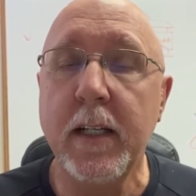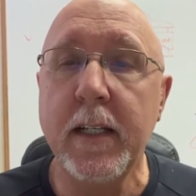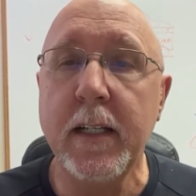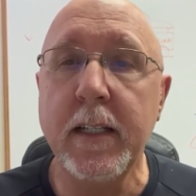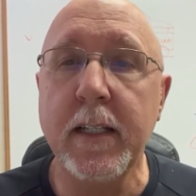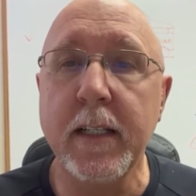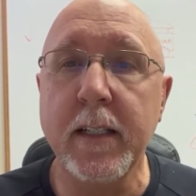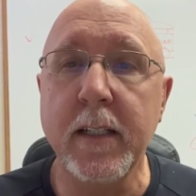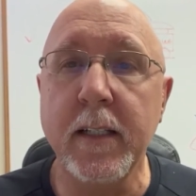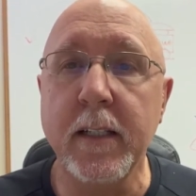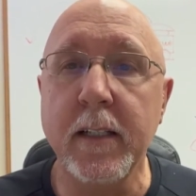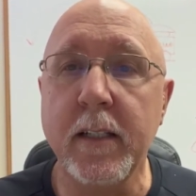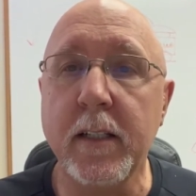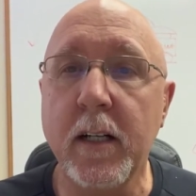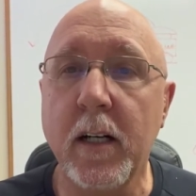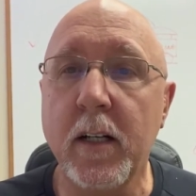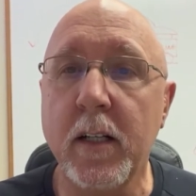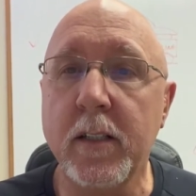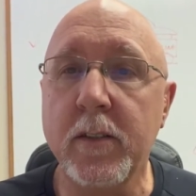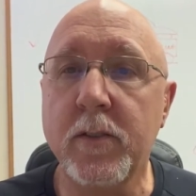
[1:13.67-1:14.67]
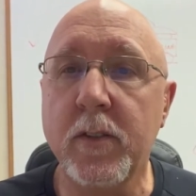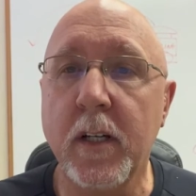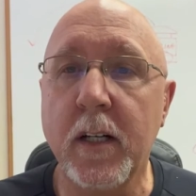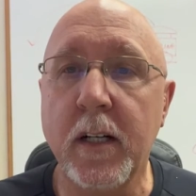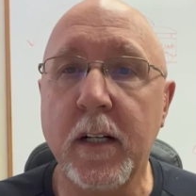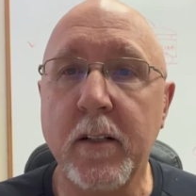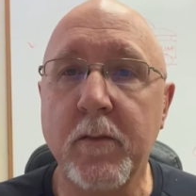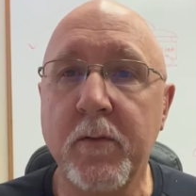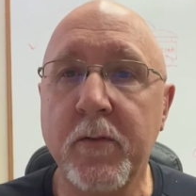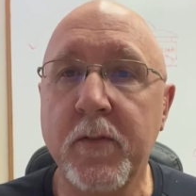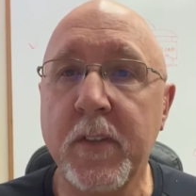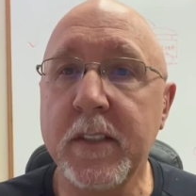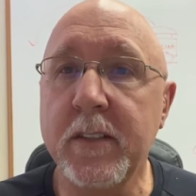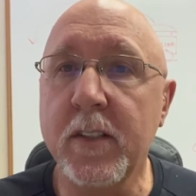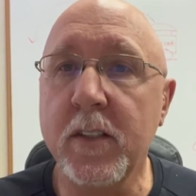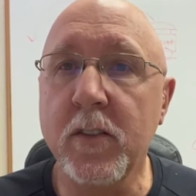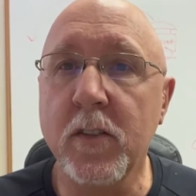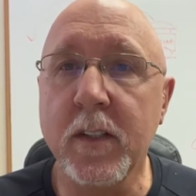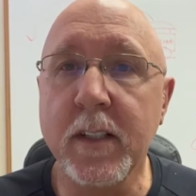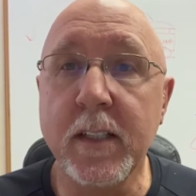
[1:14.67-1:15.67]
It can cause
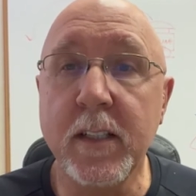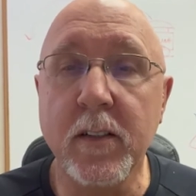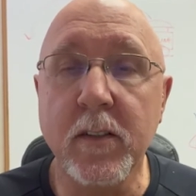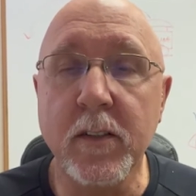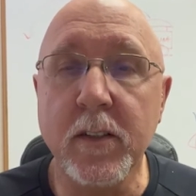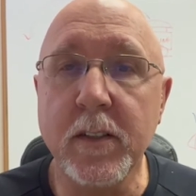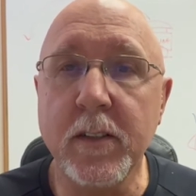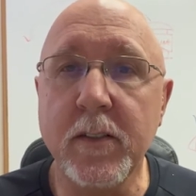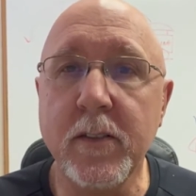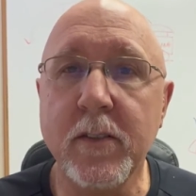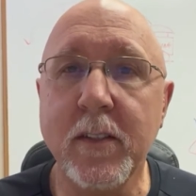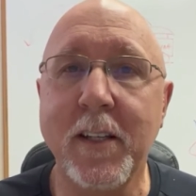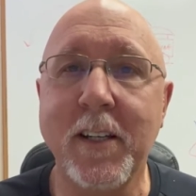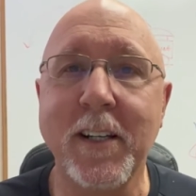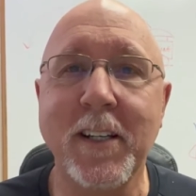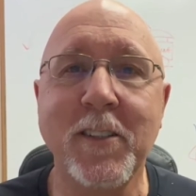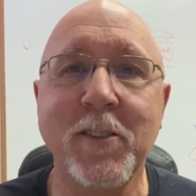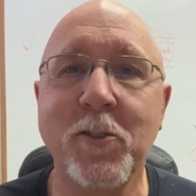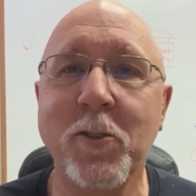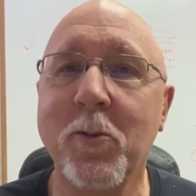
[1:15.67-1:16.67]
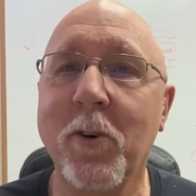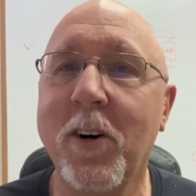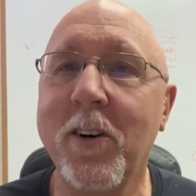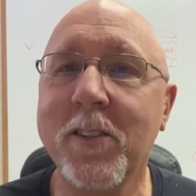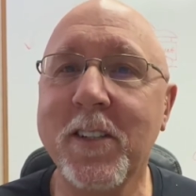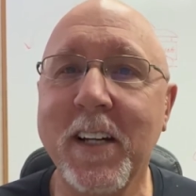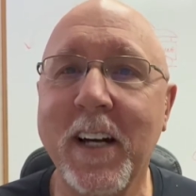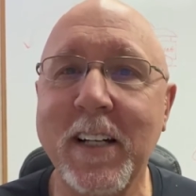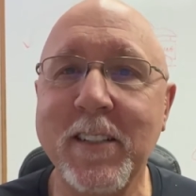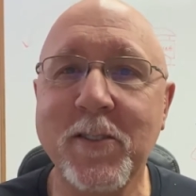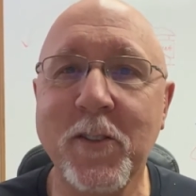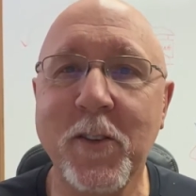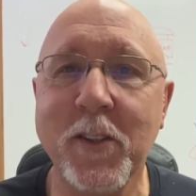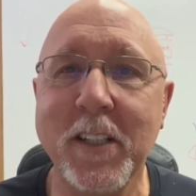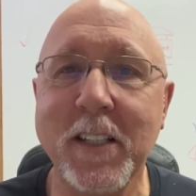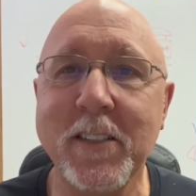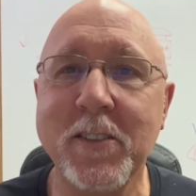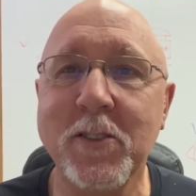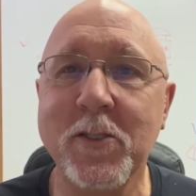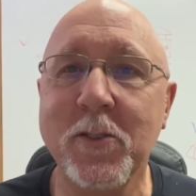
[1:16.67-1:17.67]
physical illness. It can do all kinds of
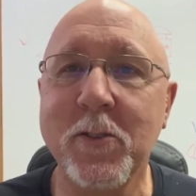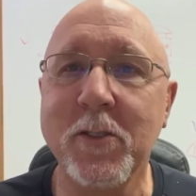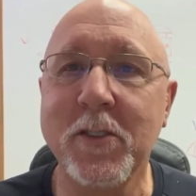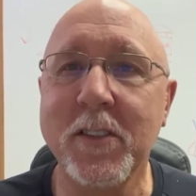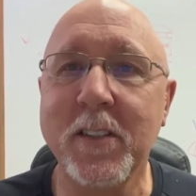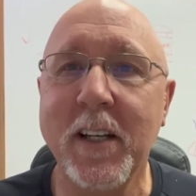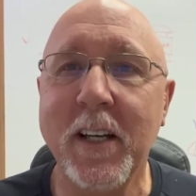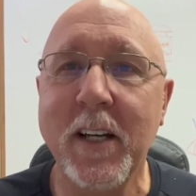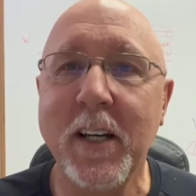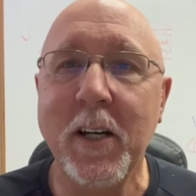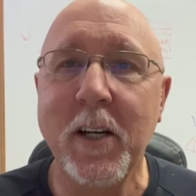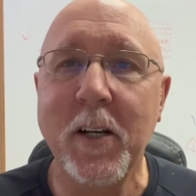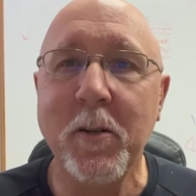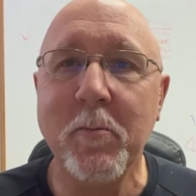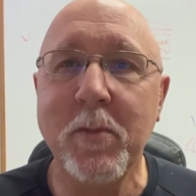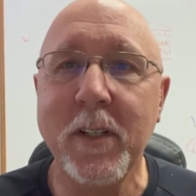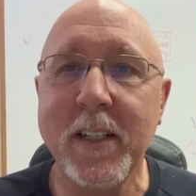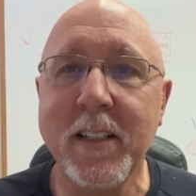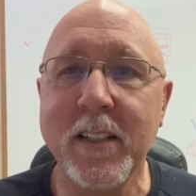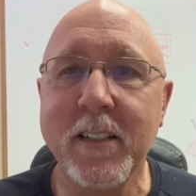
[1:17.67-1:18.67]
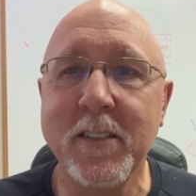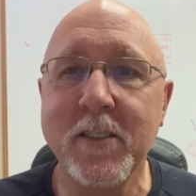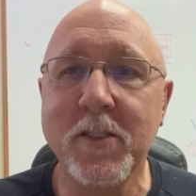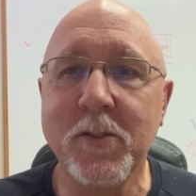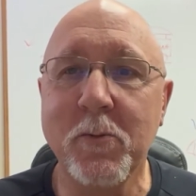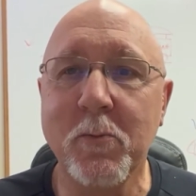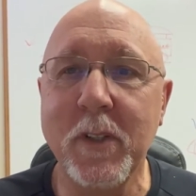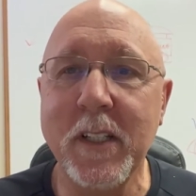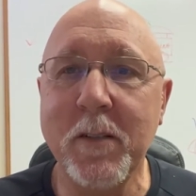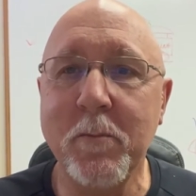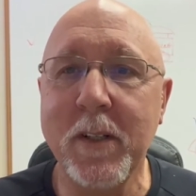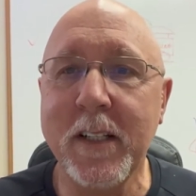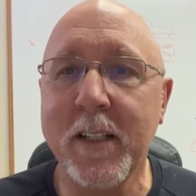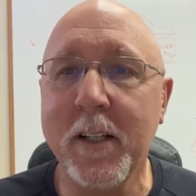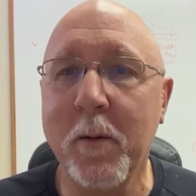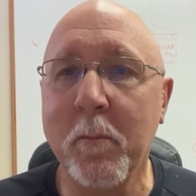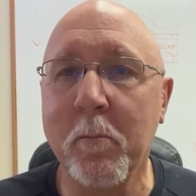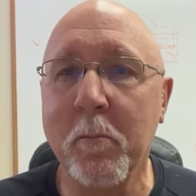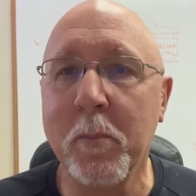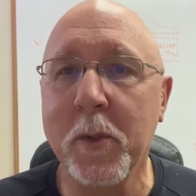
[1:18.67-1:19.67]
things to us because we
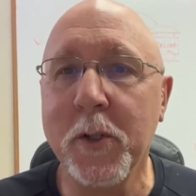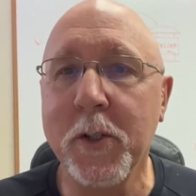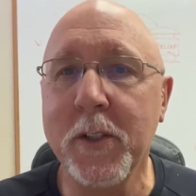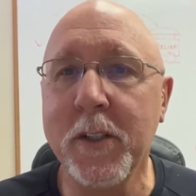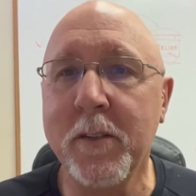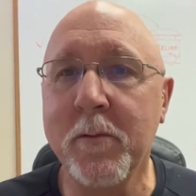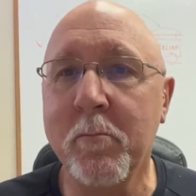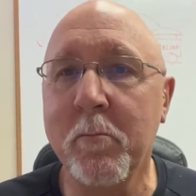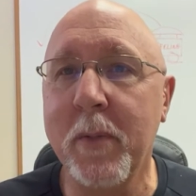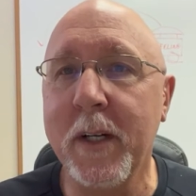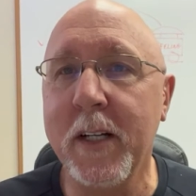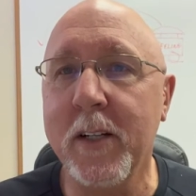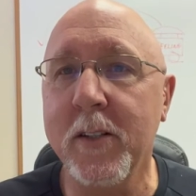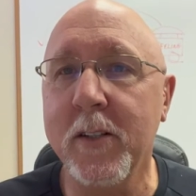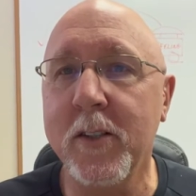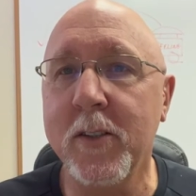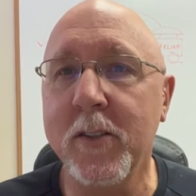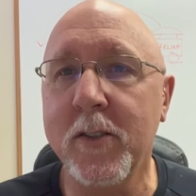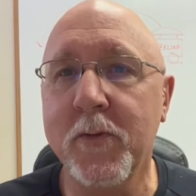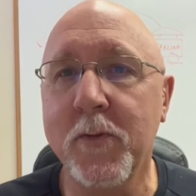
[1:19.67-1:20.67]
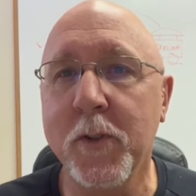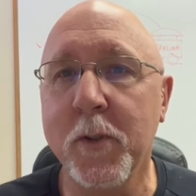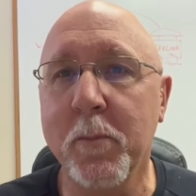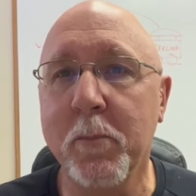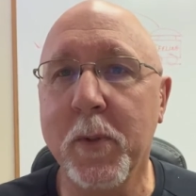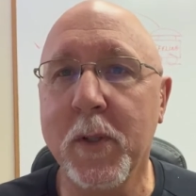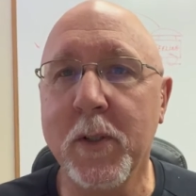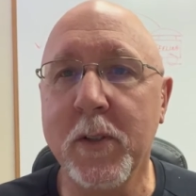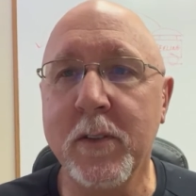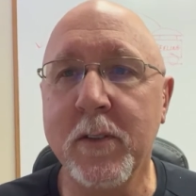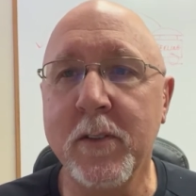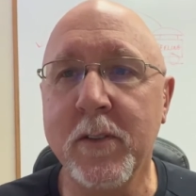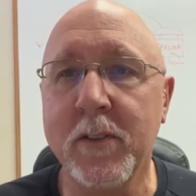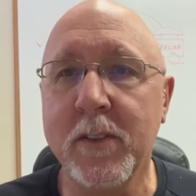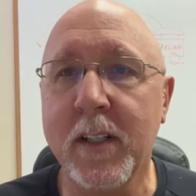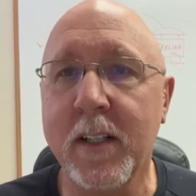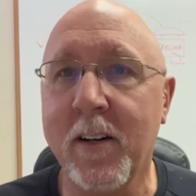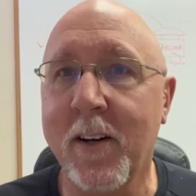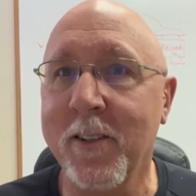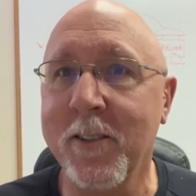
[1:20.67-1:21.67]
become burden bearers for burdens
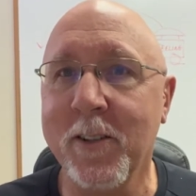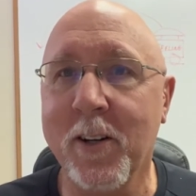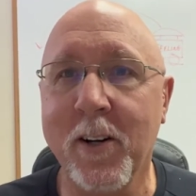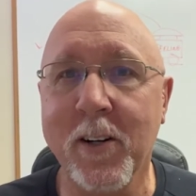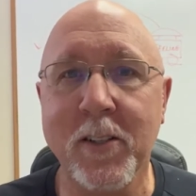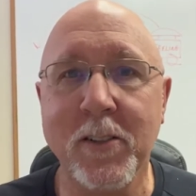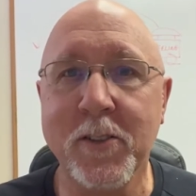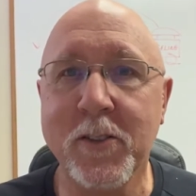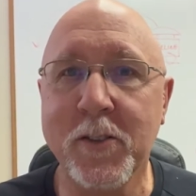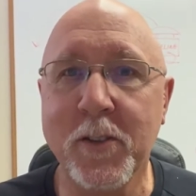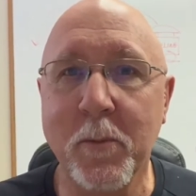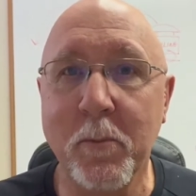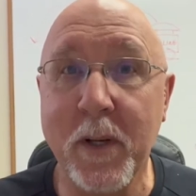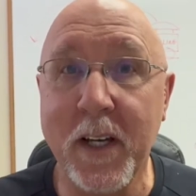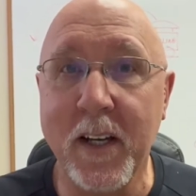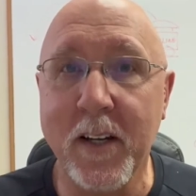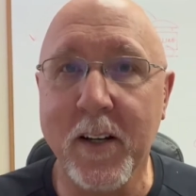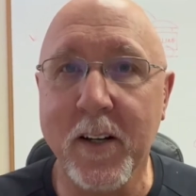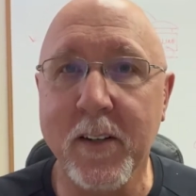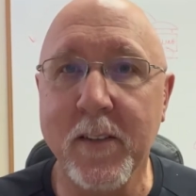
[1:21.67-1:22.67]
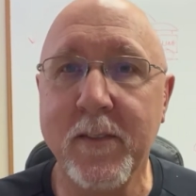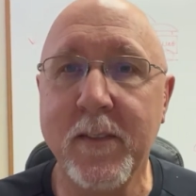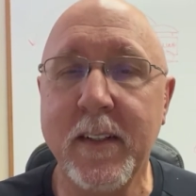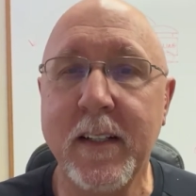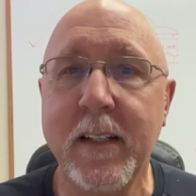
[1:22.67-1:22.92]
that aren't ours to bear.